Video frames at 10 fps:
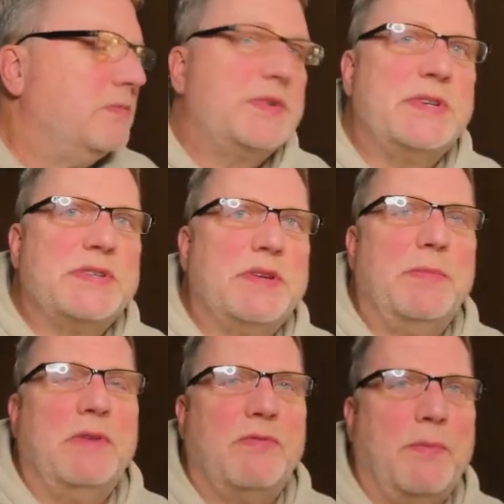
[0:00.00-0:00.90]
system
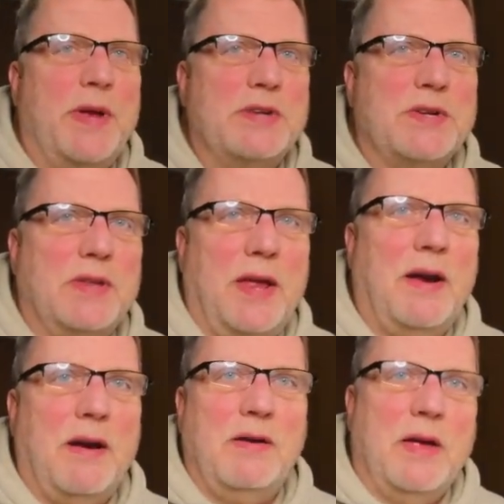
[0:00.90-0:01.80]
information
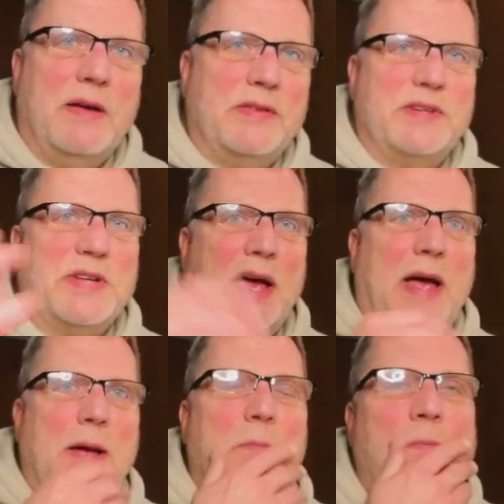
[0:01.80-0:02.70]
there, the
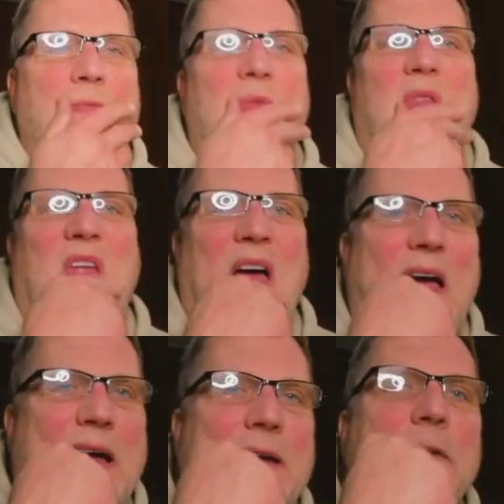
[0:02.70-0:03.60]
time,
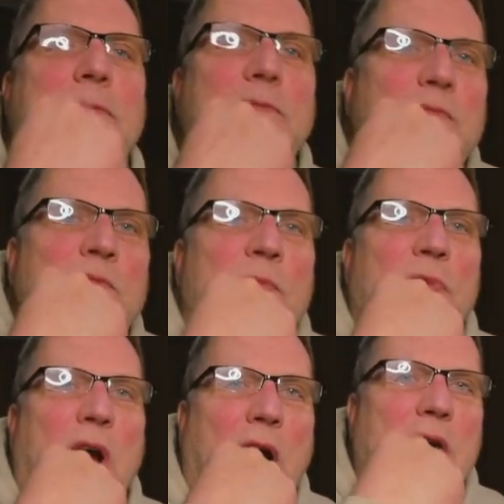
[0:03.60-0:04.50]

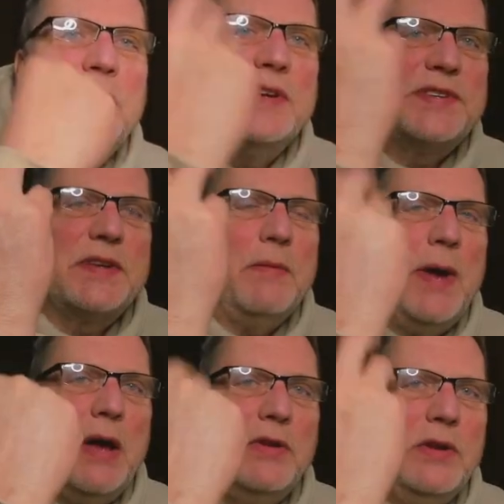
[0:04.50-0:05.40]
the hard disk
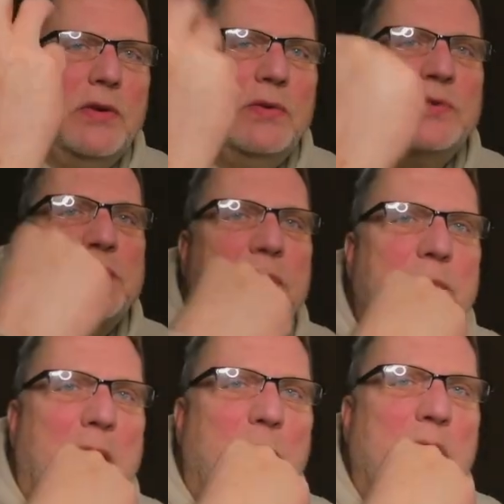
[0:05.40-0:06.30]
amount used, the
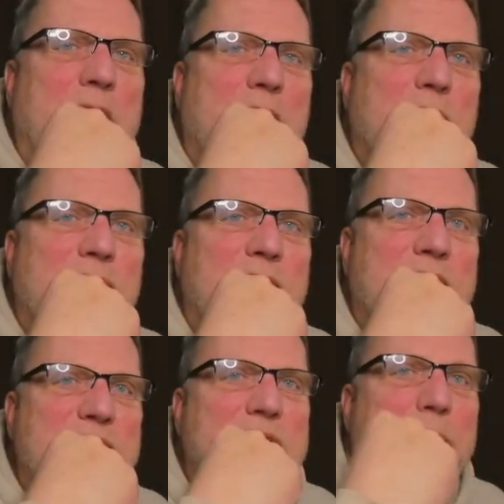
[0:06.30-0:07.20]
memory used, and
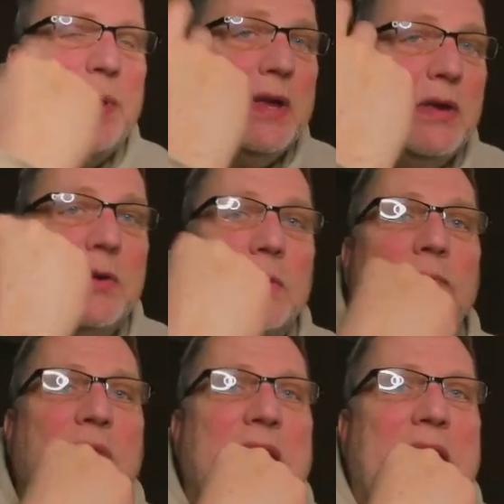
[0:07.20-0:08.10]
the CPU.
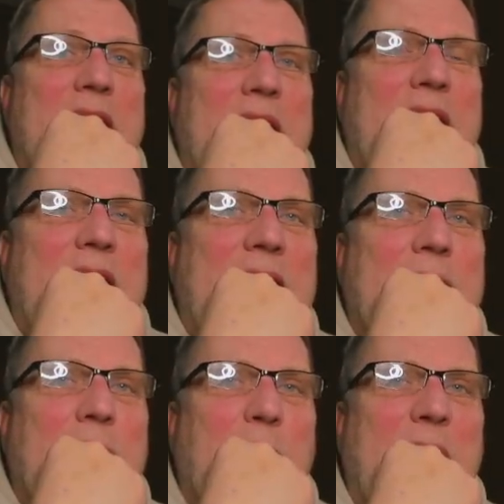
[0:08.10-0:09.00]

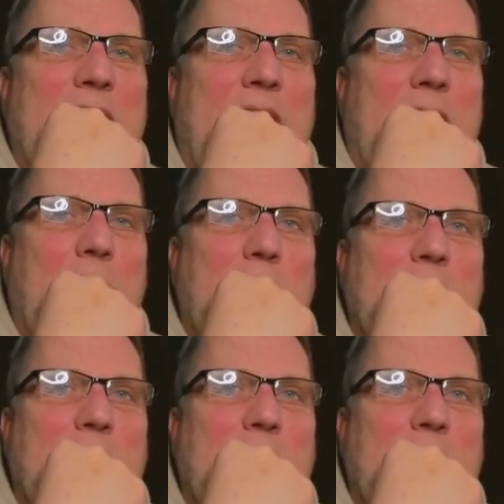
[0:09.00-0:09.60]
Right now,